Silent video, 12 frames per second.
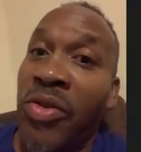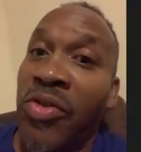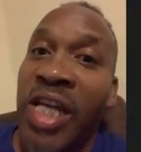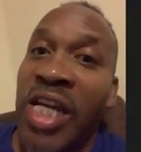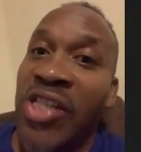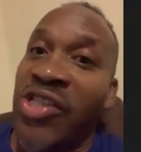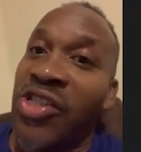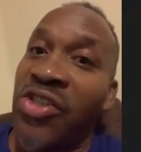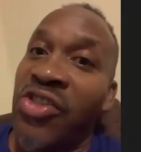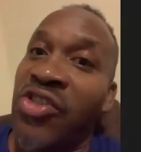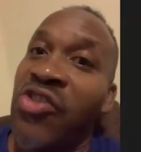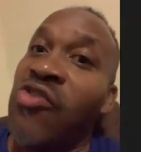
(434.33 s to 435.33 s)
You
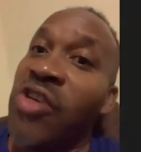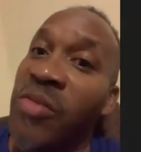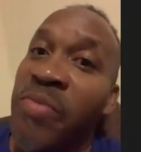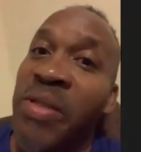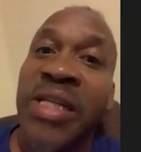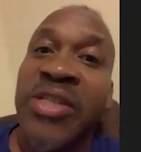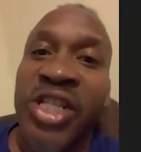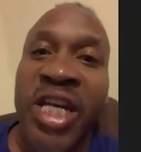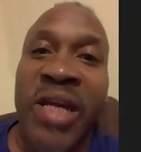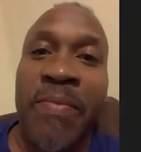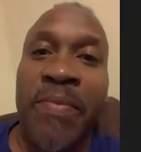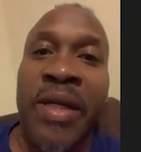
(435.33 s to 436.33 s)
can be
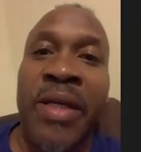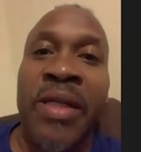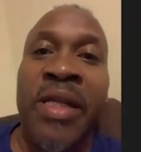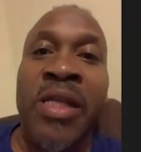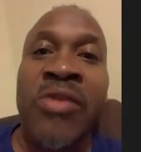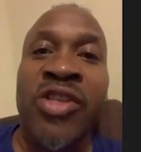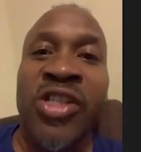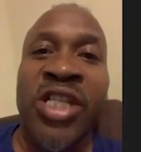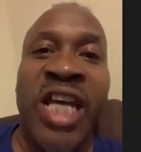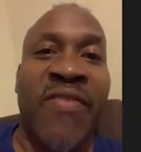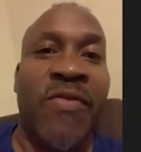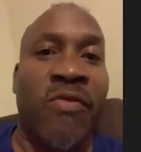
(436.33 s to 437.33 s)
champion
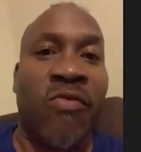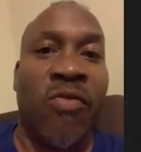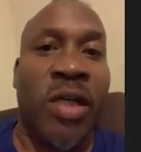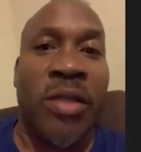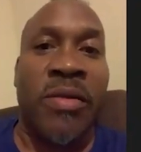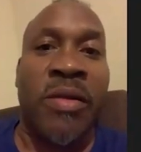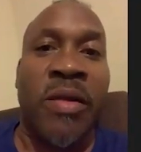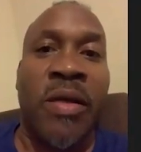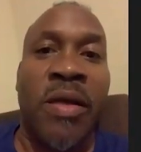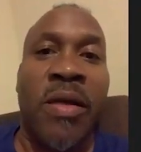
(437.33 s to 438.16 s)
just having one,